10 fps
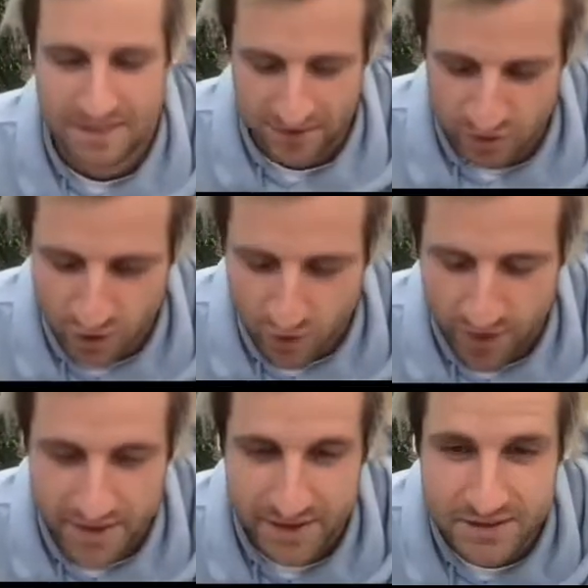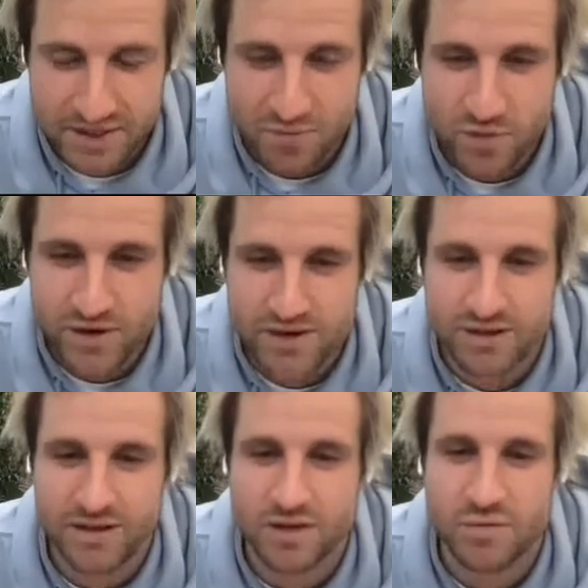So I think in
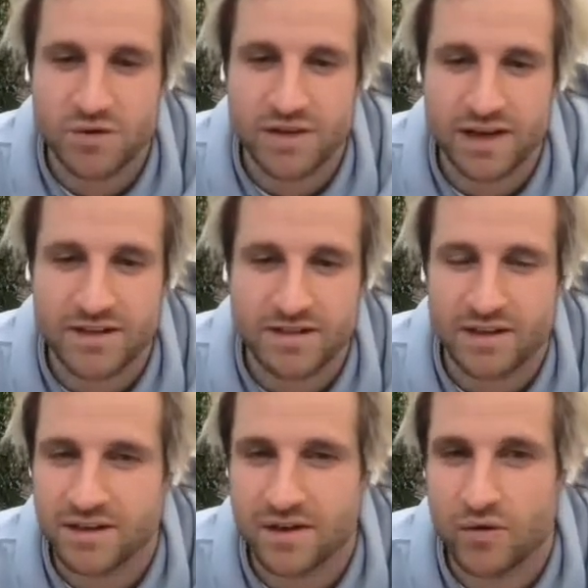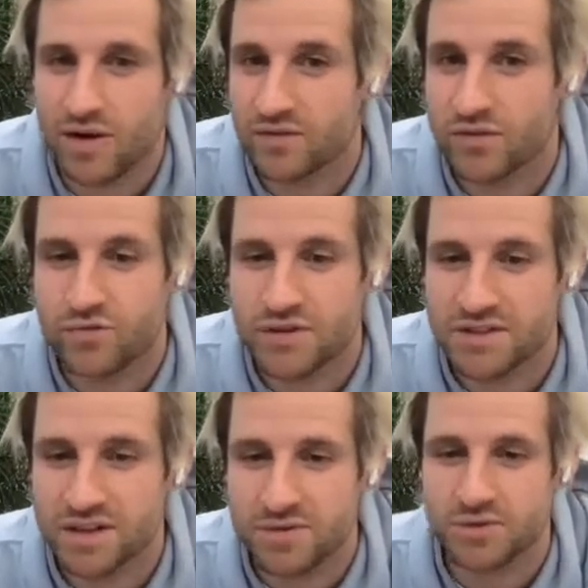summary, communicating around 3
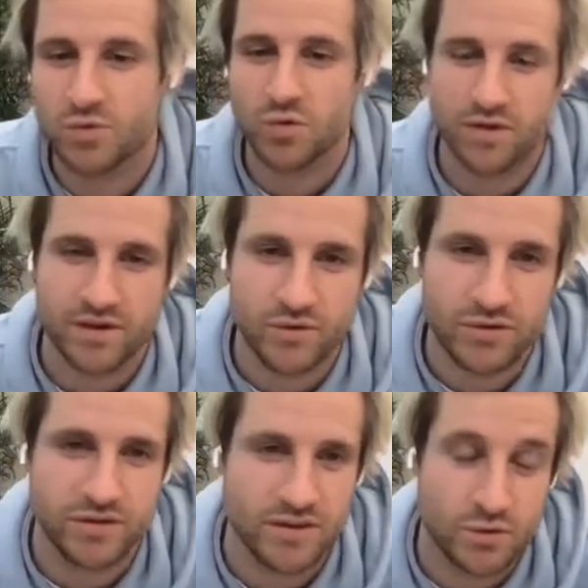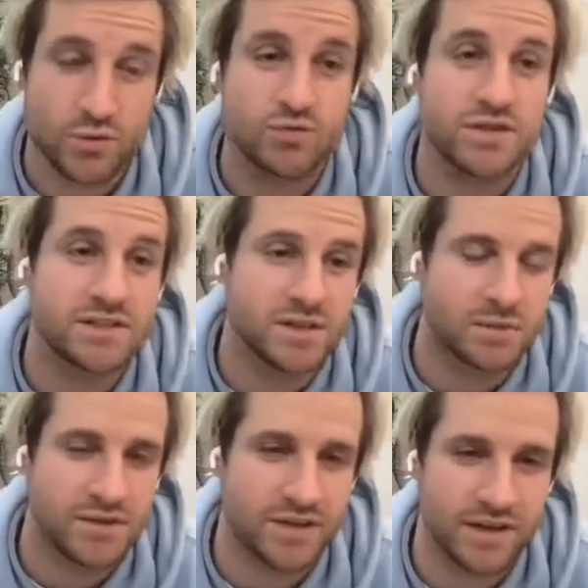times more than you would
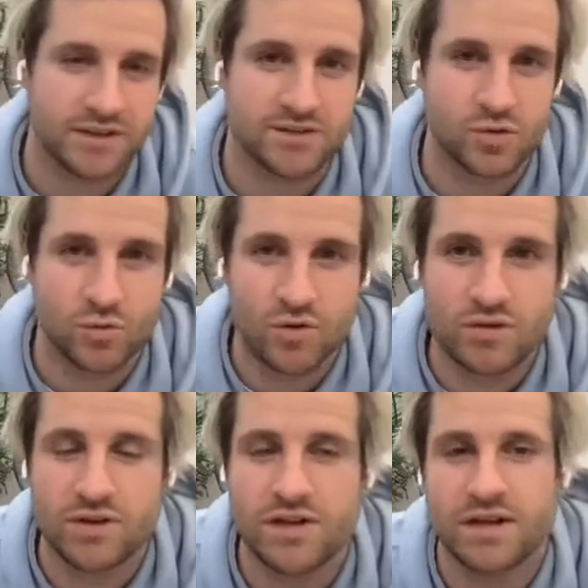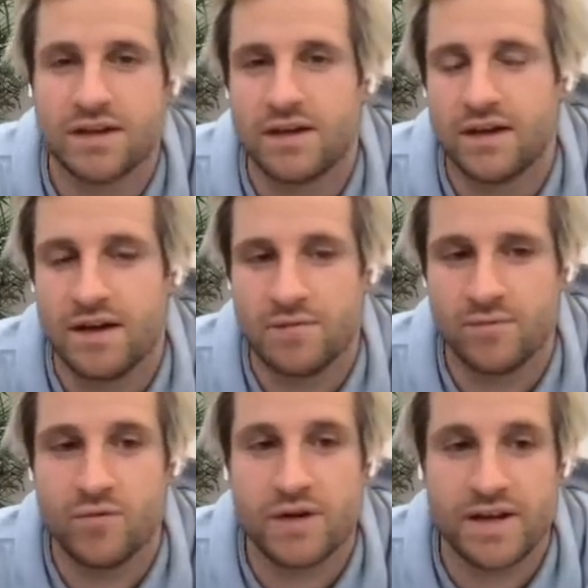reasonably think is normal
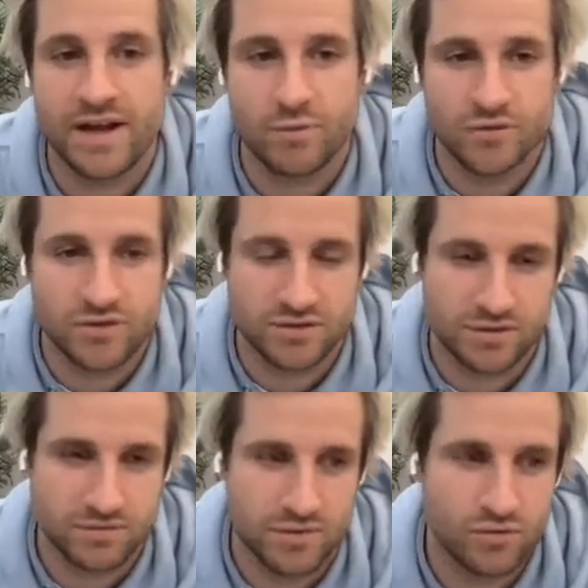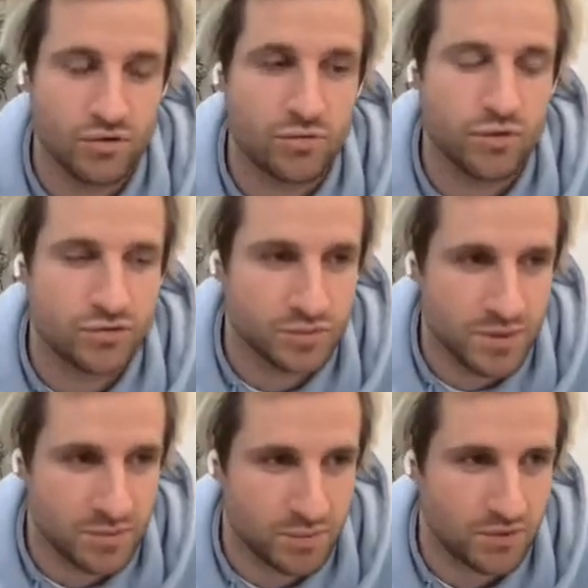really helps, removes
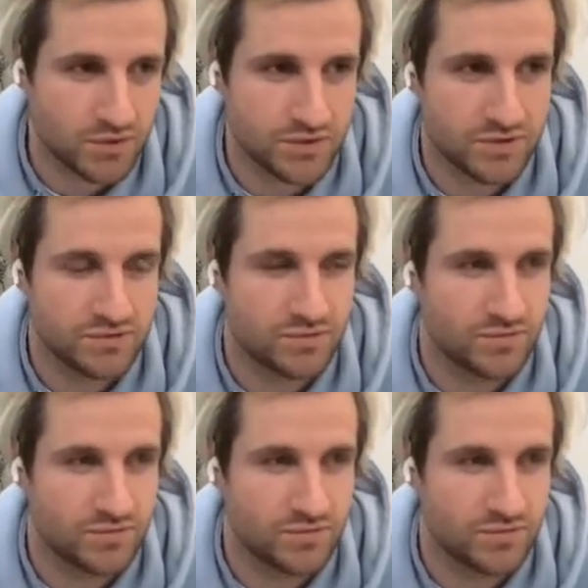people's